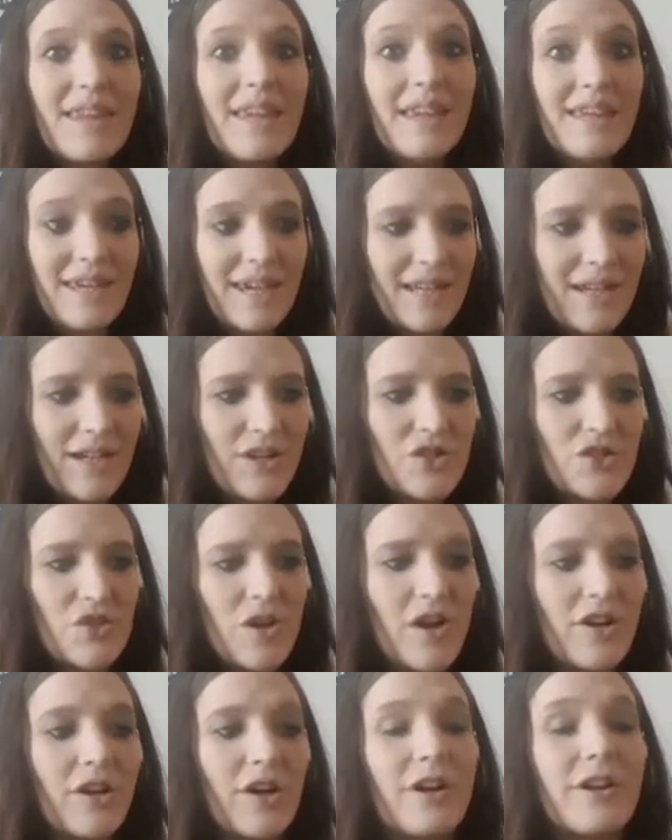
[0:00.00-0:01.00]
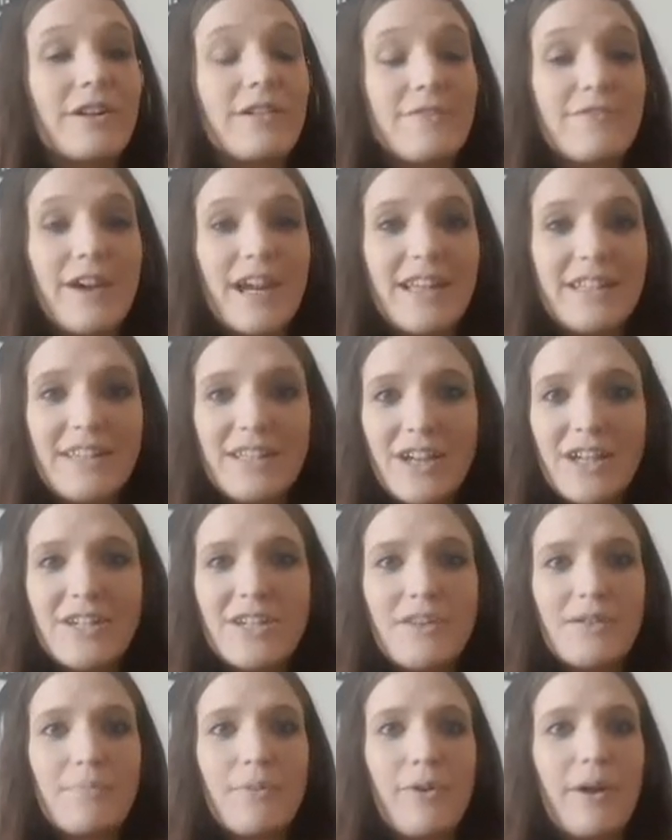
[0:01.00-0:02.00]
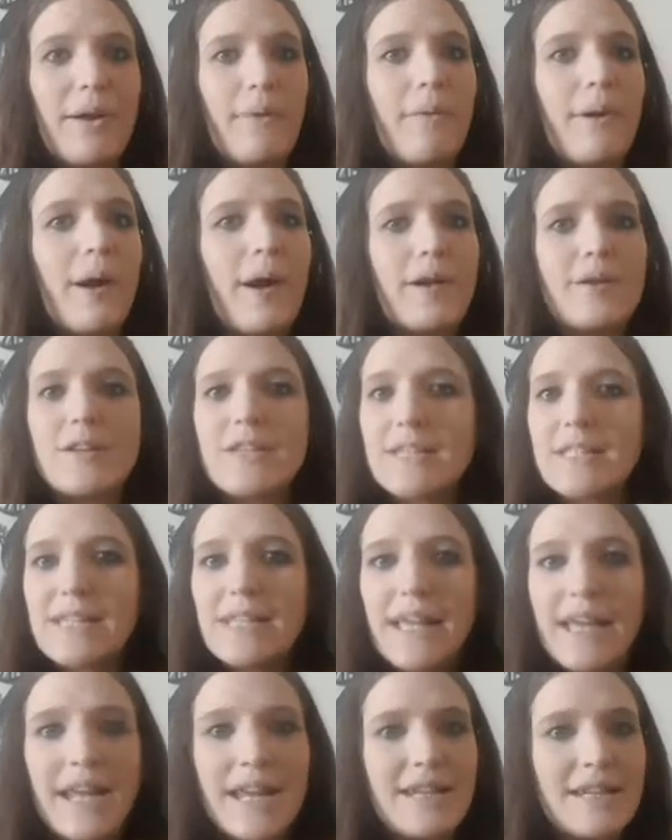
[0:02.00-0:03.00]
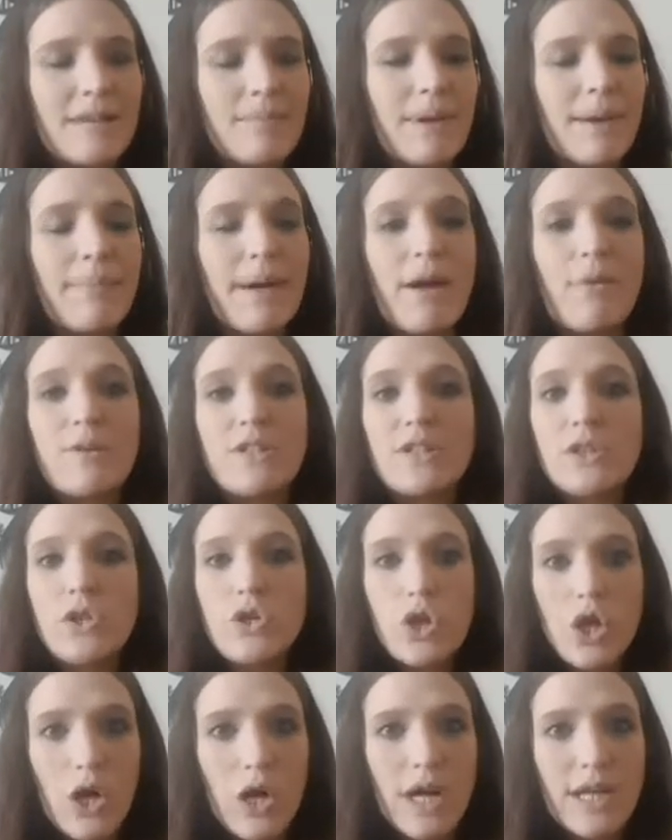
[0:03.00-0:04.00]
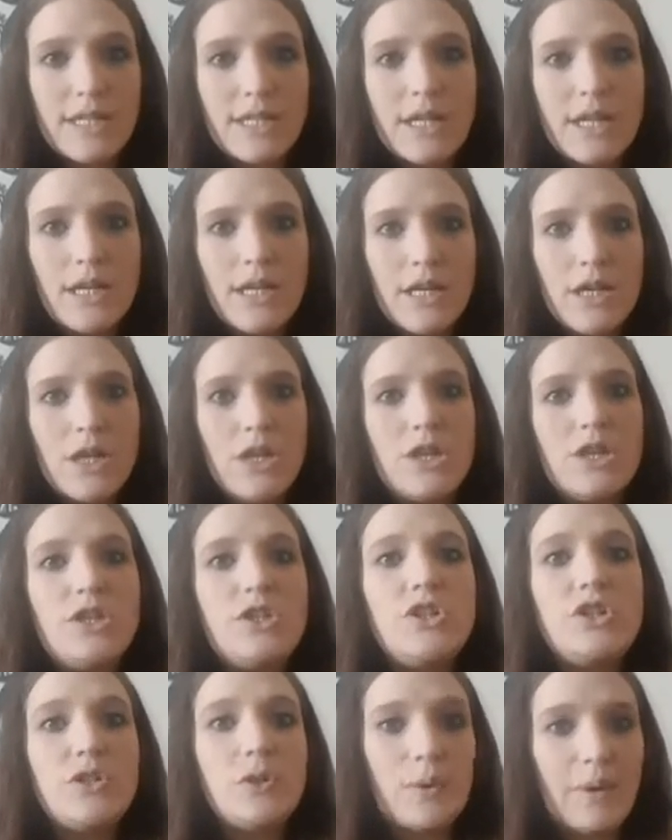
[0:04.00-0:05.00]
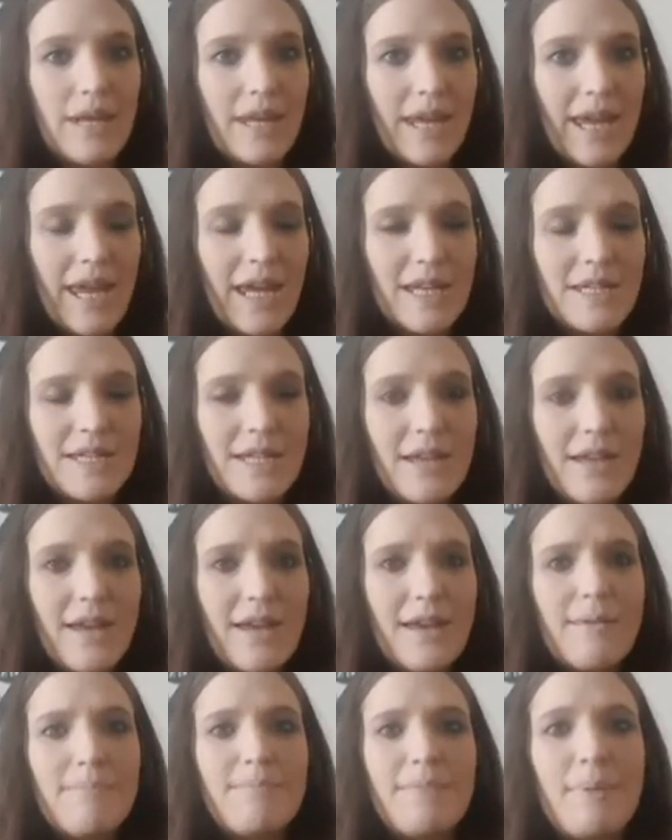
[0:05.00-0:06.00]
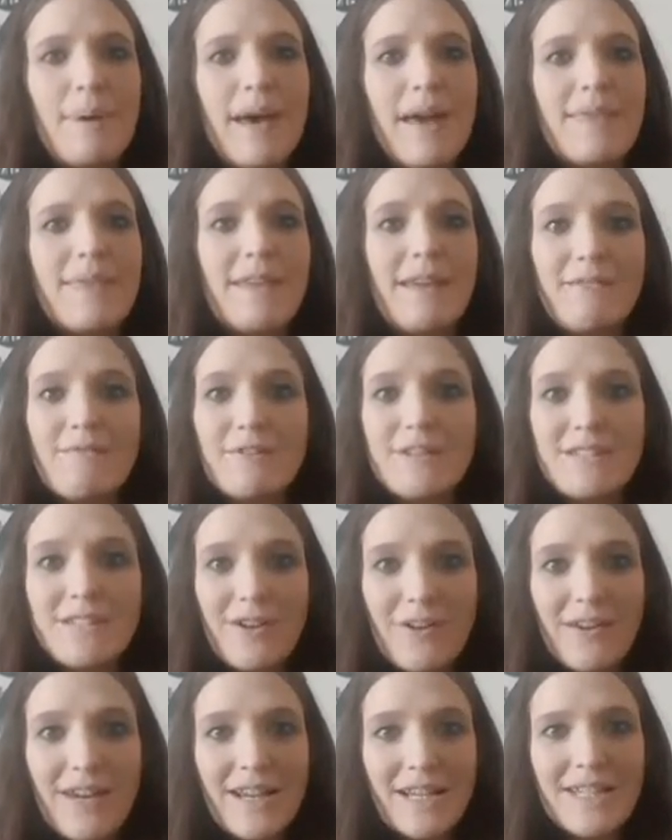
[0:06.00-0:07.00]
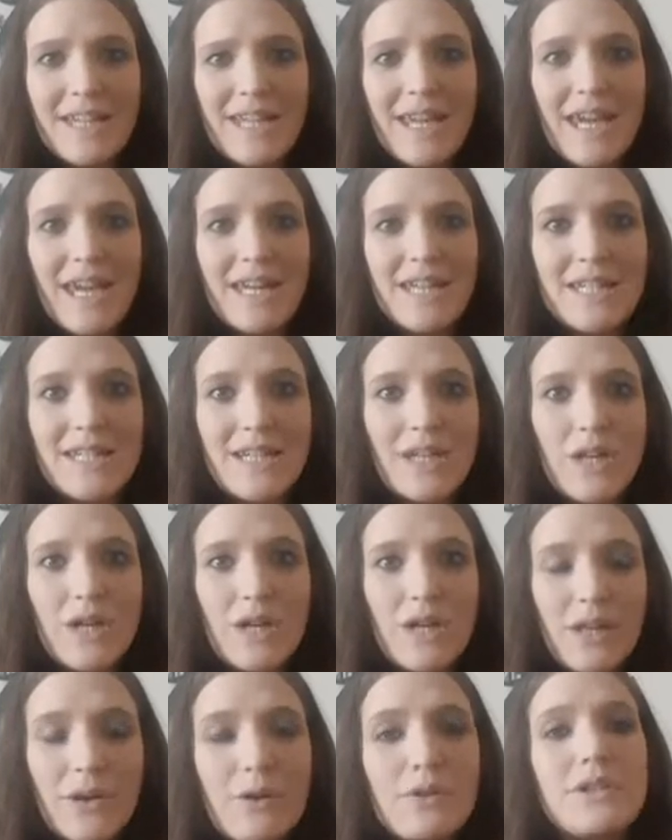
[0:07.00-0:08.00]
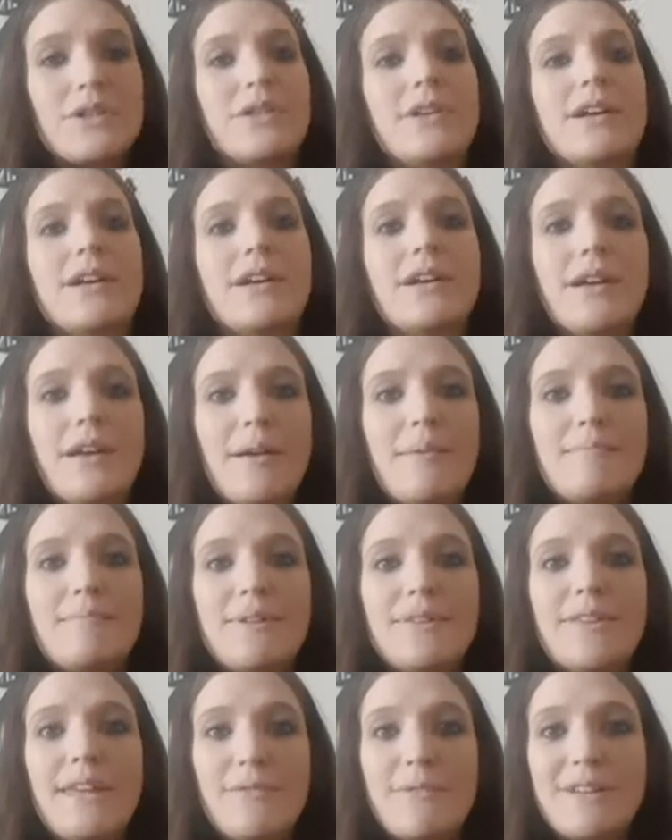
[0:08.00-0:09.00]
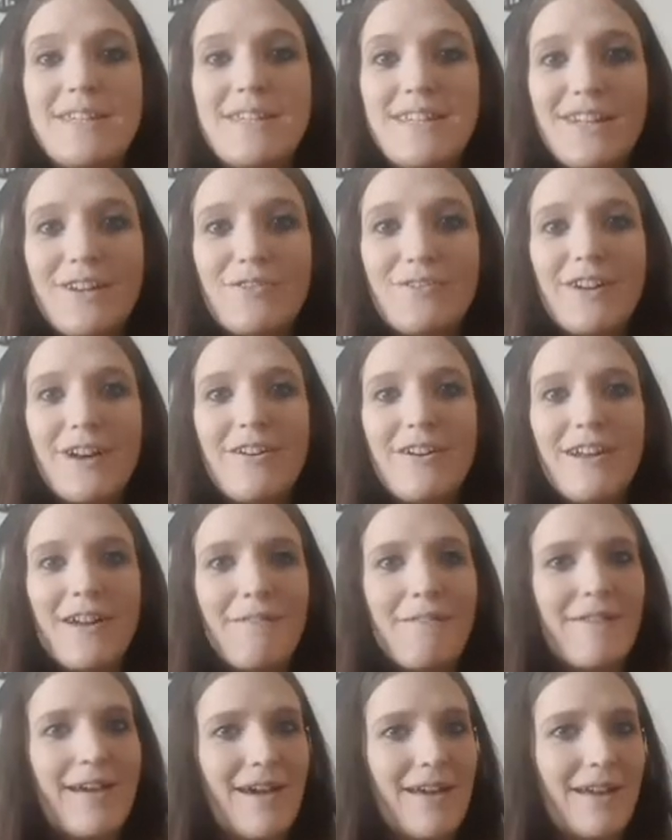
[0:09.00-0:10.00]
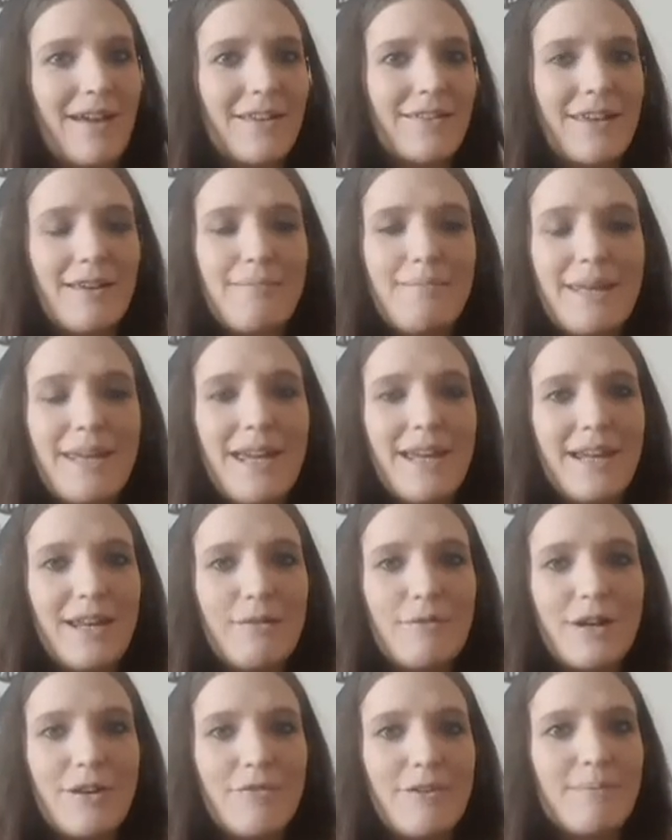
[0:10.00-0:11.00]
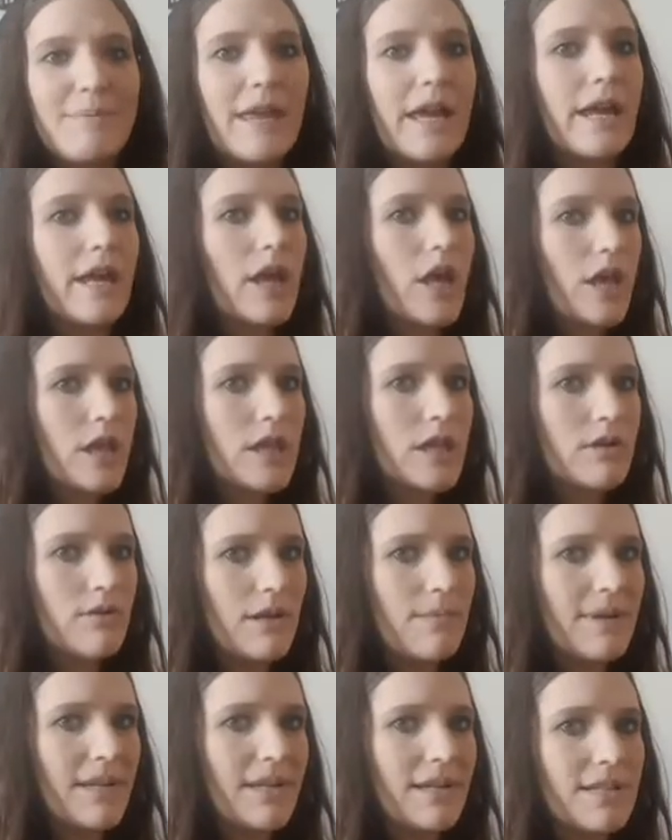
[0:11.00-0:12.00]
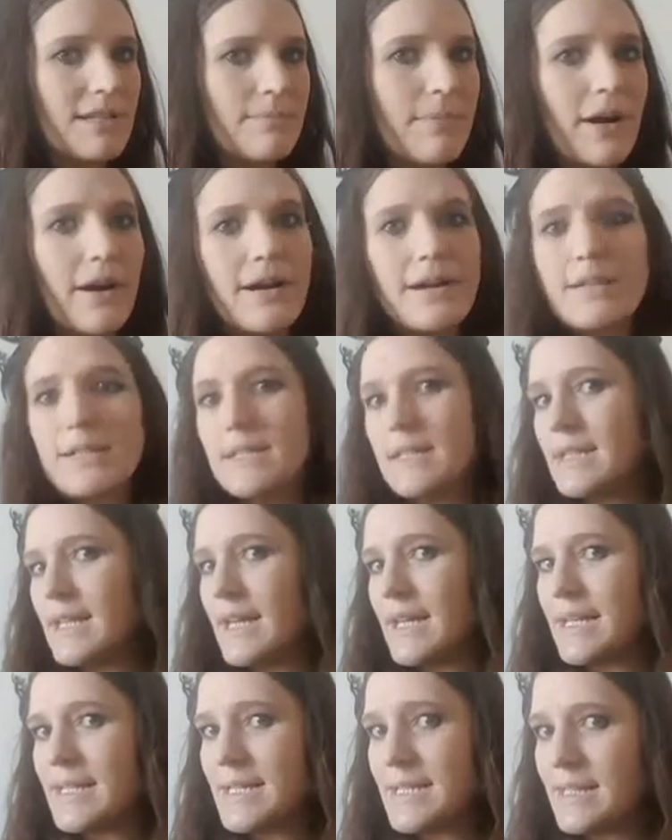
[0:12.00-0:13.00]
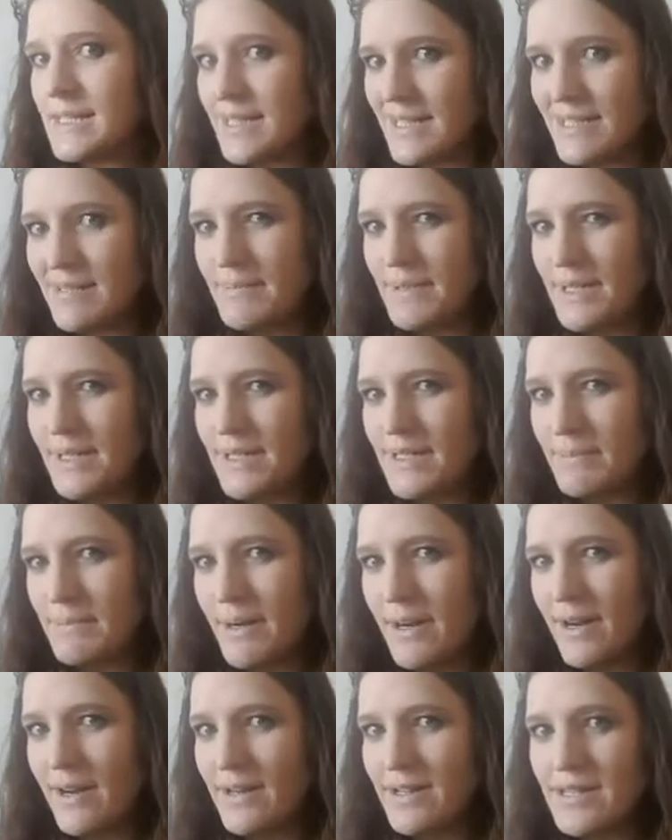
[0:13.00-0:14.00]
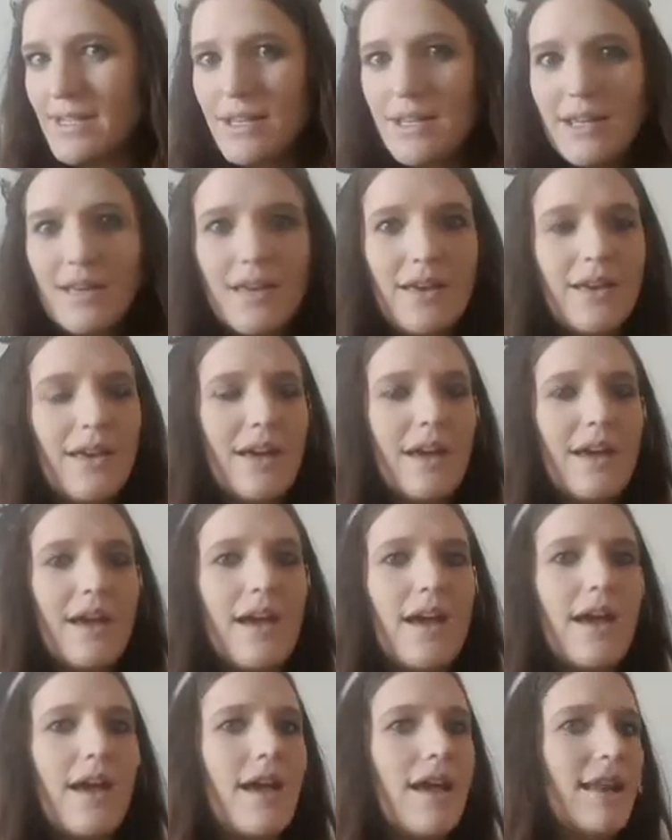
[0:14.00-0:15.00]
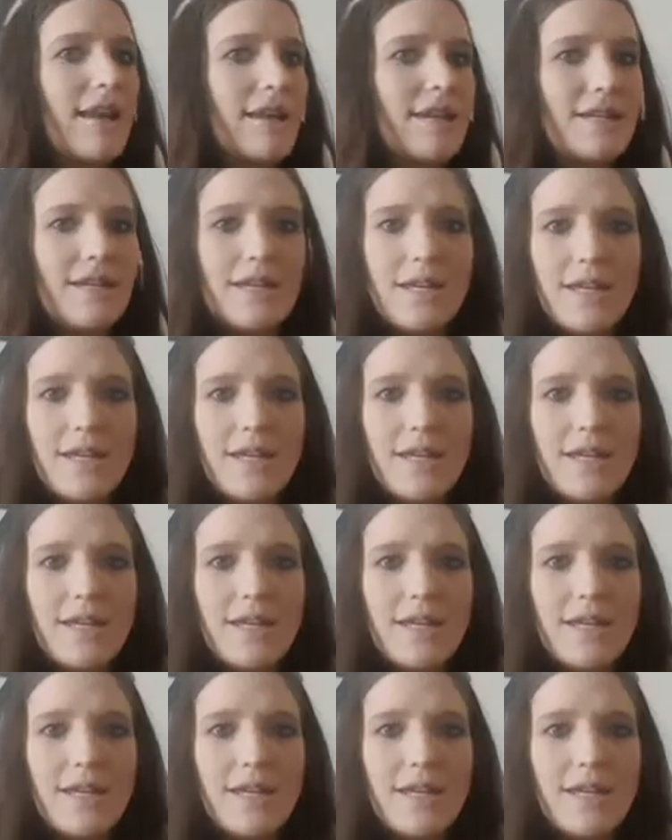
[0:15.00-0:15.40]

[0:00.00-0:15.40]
getting stronger. And it finally got to the point where just laying down my back was not doing it. But they were starting to get closer, but they were still very erratic. They'd be anywhere from like 3 minutes apart to like 6 minutes apart. And